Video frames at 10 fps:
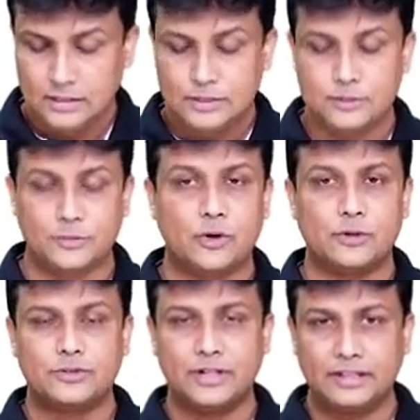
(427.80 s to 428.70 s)
So,
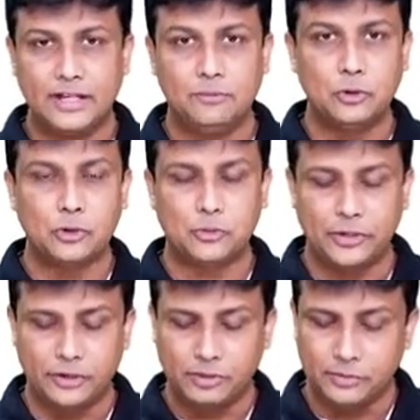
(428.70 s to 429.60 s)
because of that thin
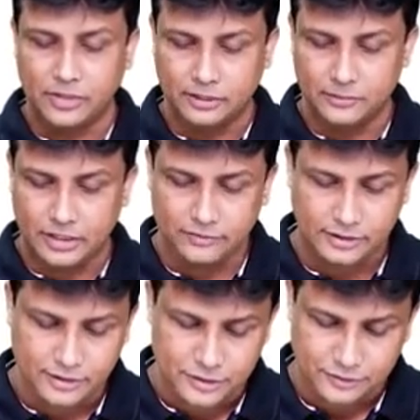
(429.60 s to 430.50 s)
pleuroperitoneal membrane, there will be
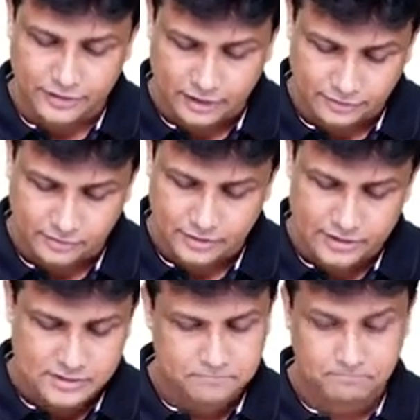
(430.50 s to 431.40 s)
evertration of the diaphragm,
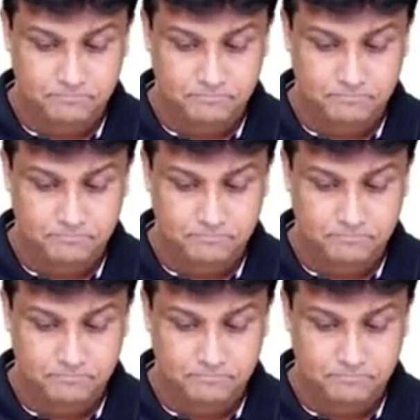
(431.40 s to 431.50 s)
guys.